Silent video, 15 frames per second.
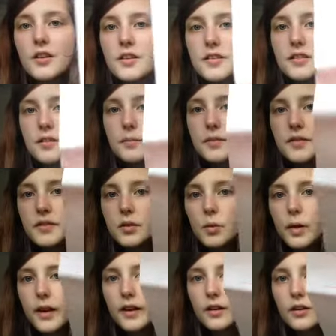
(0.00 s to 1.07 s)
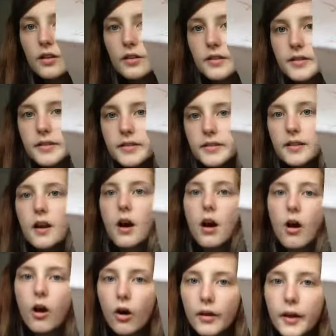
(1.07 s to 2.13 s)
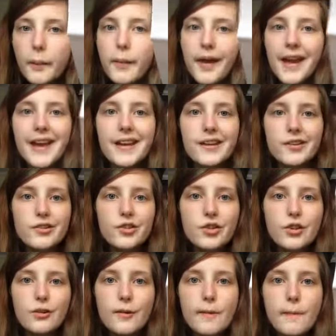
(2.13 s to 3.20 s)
some squiggles on a page.